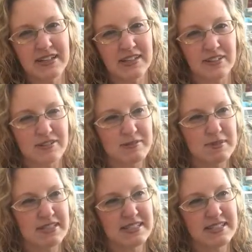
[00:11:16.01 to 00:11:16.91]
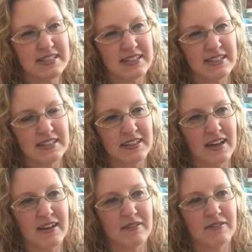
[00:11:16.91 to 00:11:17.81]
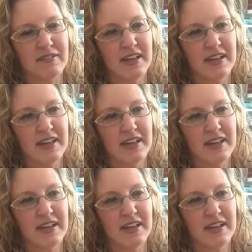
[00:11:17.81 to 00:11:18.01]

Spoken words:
the Christmas season and love